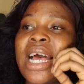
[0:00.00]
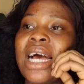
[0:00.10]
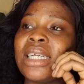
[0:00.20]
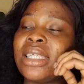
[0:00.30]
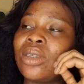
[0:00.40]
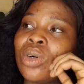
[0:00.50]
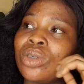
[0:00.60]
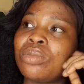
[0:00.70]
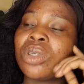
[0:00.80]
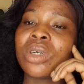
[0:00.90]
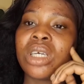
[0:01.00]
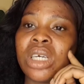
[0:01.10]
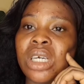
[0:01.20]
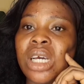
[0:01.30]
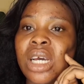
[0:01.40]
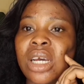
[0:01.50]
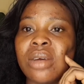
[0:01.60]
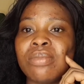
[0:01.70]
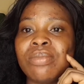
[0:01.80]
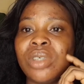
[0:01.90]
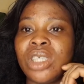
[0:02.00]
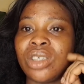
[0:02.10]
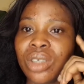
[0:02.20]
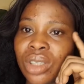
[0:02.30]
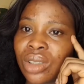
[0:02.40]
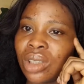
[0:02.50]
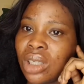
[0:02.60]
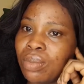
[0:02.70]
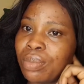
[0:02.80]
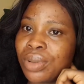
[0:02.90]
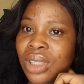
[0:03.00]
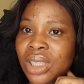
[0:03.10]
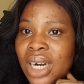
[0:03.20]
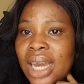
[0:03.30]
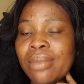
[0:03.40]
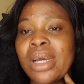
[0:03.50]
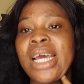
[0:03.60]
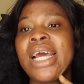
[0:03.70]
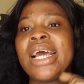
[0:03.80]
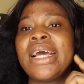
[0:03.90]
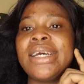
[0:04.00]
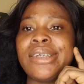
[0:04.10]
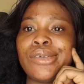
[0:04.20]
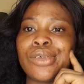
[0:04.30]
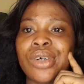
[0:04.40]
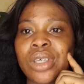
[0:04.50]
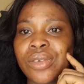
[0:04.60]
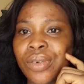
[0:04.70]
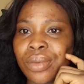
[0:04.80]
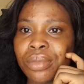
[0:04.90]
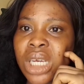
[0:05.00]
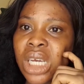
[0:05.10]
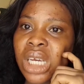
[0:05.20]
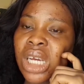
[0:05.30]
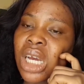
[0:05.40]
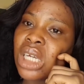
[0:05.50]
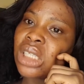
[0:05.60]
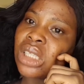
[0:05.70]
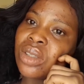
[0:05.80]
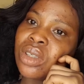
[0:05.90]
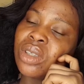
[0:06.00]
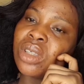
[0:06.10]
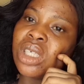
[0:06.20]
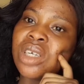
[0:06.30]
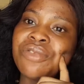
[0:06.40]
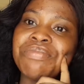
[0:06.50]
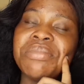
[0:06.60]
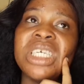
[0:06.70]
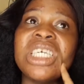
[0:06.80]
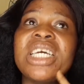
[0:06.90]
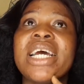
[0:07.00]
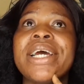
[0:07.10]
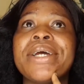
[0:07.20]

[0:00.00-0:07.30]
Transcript: and she told me, okay, she's going to prescribe drugs for me, and she's going to give me